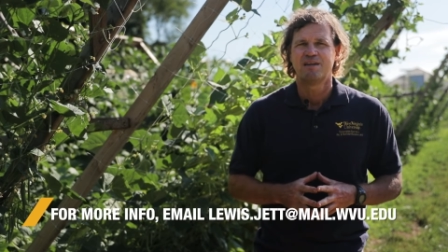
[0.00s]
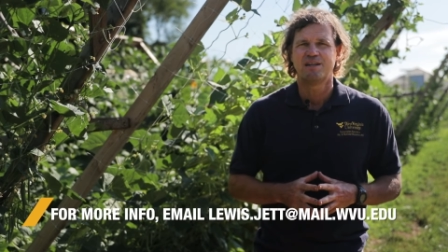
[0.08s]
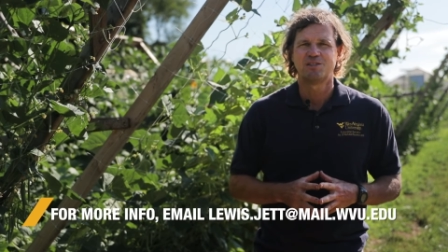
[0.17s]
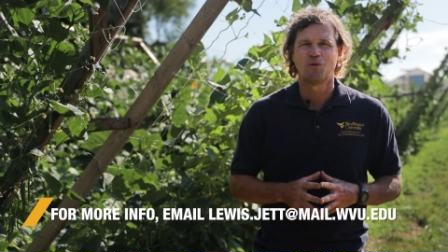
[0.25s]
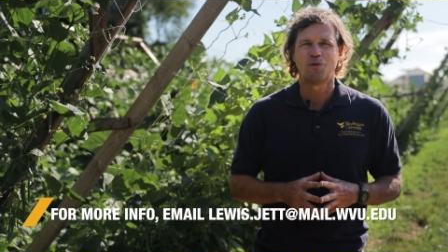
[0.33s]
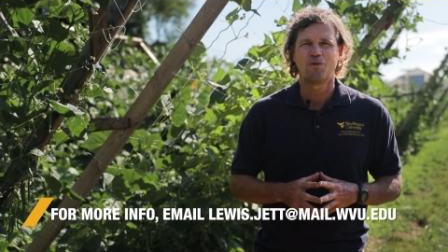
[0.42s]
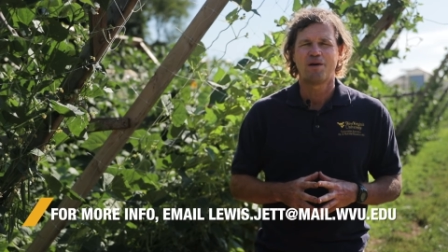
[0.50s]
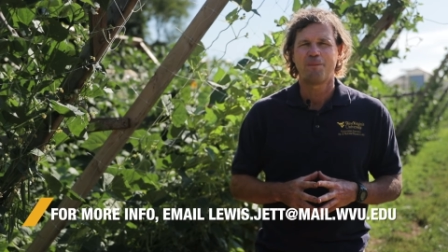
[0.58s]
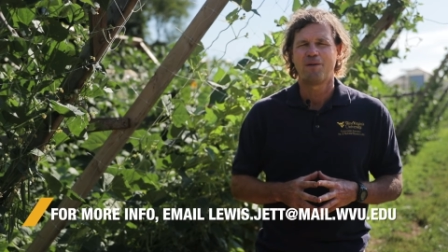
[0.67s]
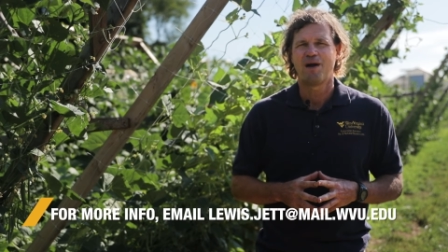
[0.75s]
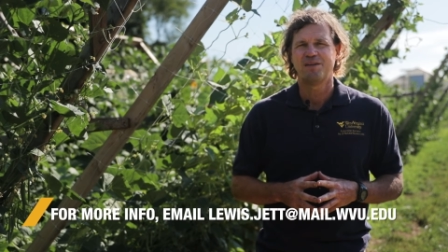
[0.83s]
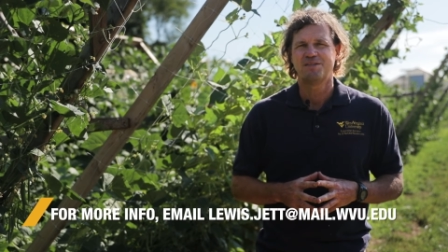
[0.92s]
It's an ongoing
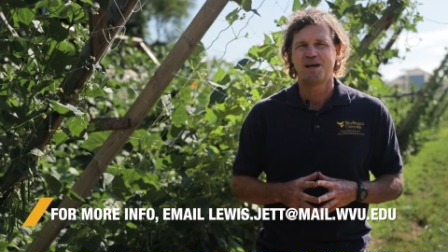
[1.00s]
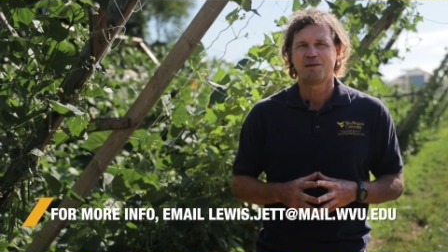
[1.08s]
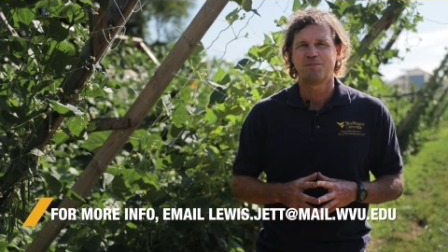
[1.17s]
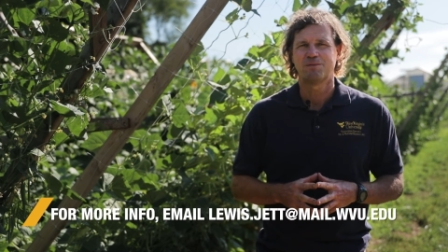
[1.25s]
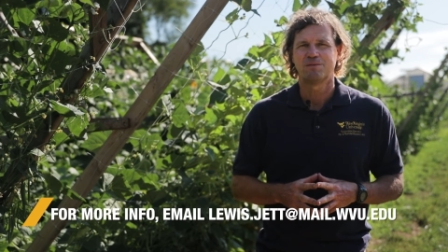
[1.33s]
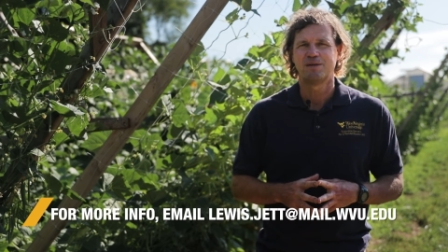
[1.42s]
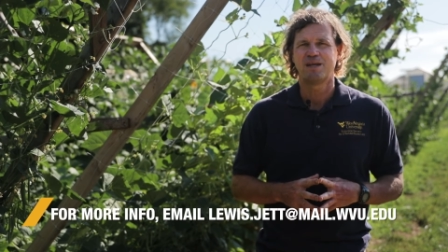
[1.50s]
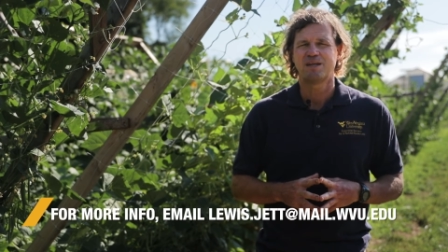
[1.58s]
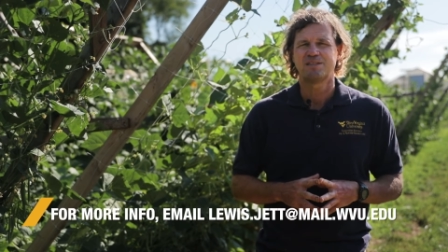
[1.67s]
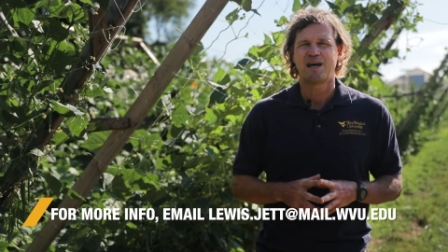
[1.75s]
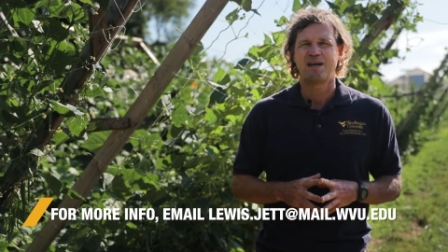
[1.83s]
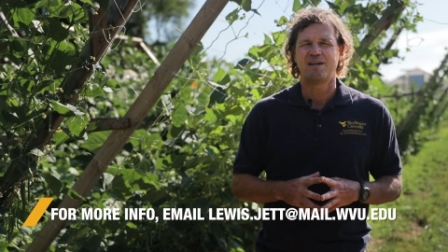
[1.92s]
project, but we're really
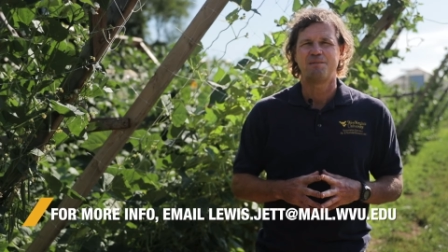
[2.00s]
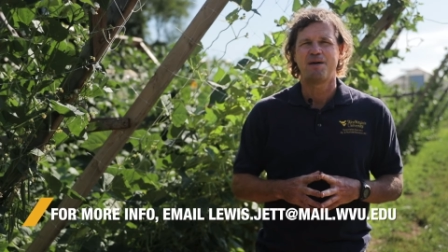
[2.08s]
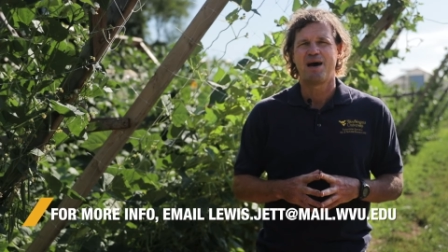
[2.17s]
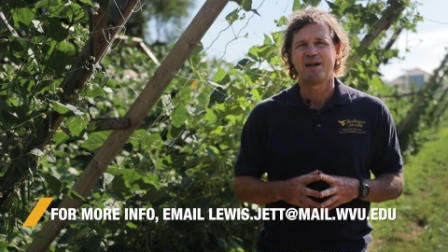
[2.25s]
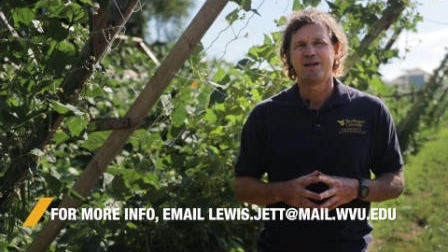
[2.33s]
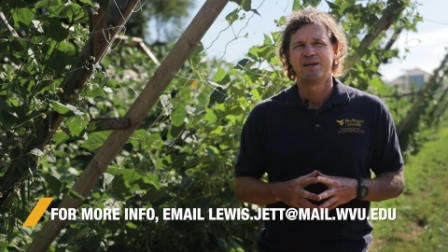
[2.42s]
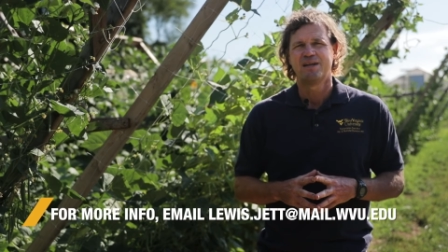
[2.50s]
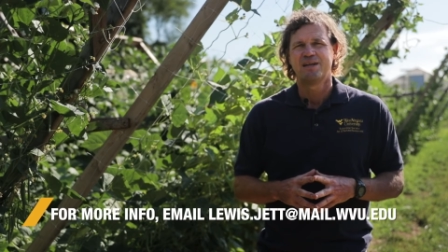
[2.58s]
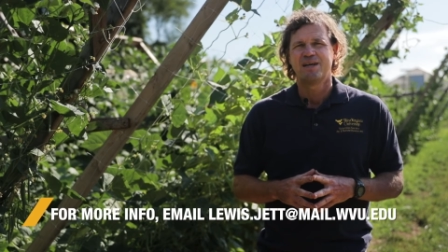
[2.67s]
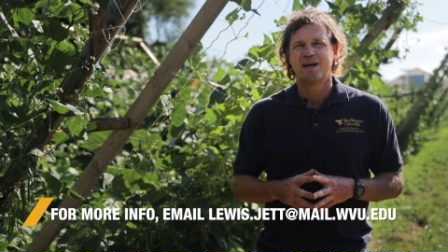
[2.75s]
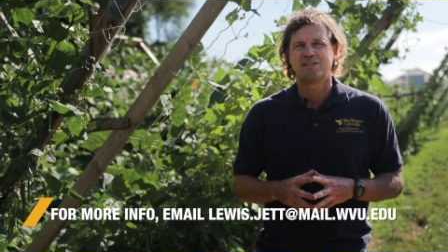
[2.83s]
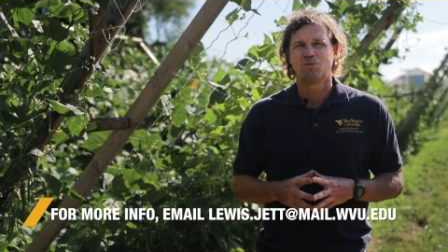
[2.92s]
excited about it
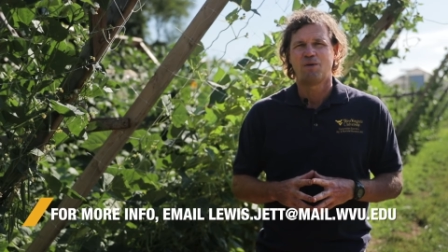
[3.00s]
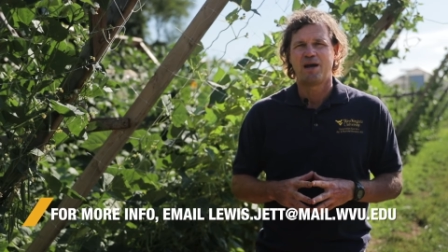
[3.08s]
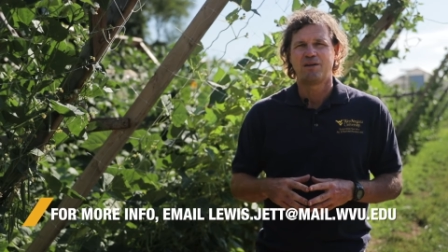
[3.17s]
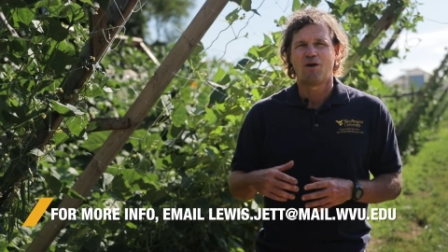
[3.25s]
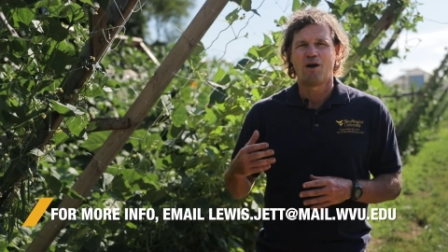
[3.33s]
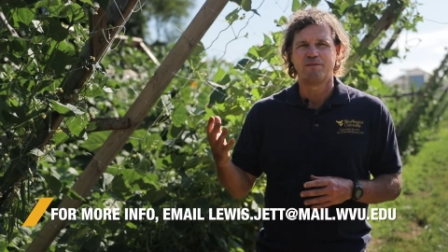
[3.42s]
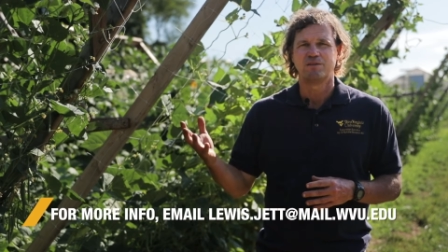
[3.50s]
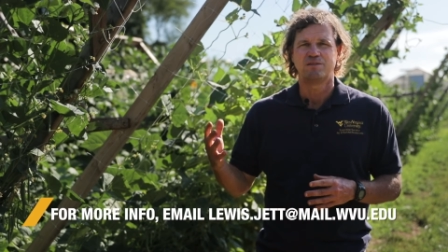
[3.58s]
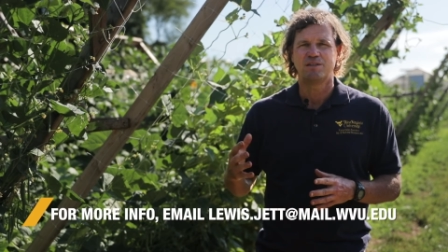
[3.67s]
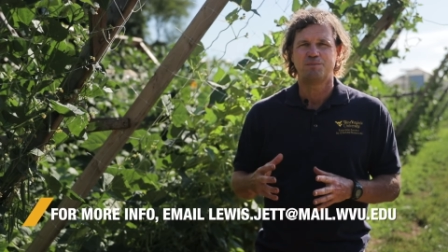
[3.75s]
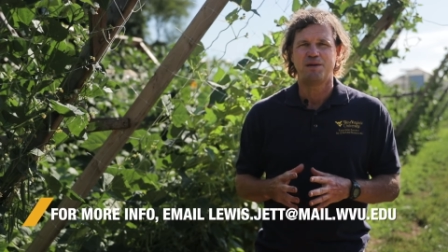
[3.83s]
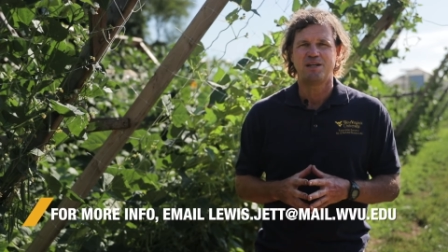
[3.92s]
as a way to harvest
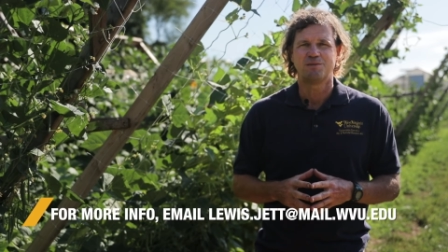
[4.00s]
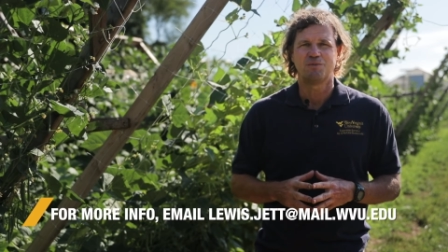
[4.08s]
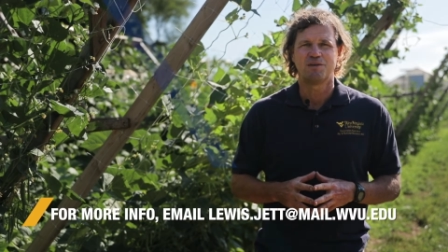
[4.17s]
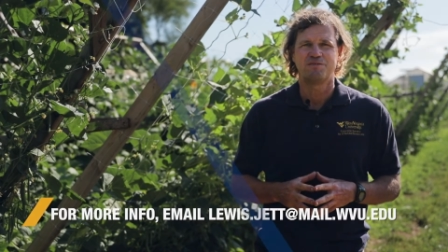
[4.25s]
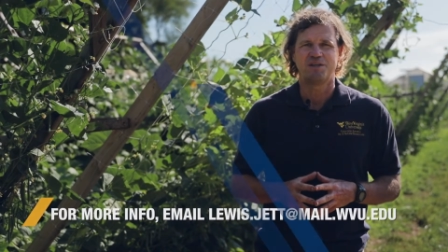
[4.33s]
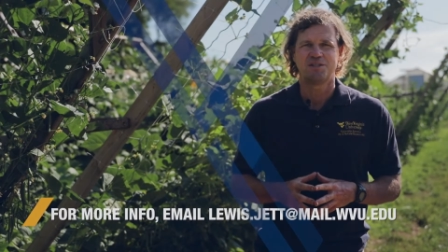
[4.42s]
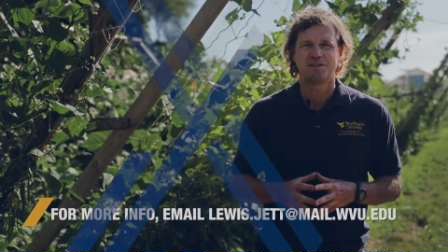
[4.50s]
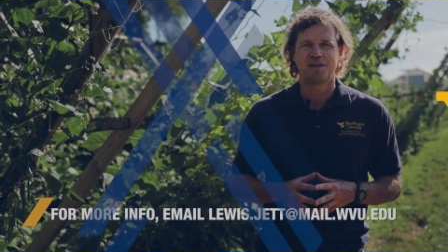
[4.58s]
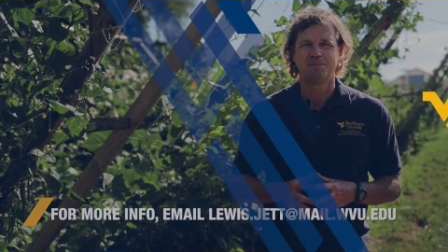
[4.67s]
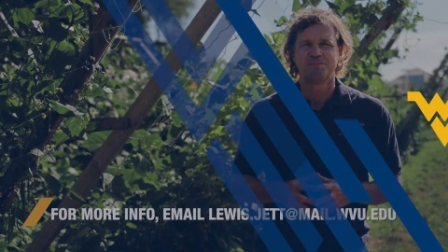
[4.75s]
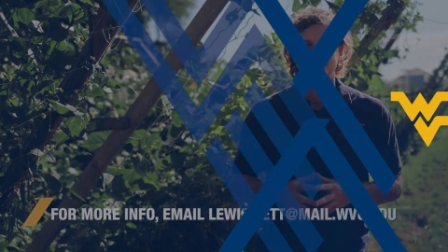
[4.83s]
these beans more efficiently.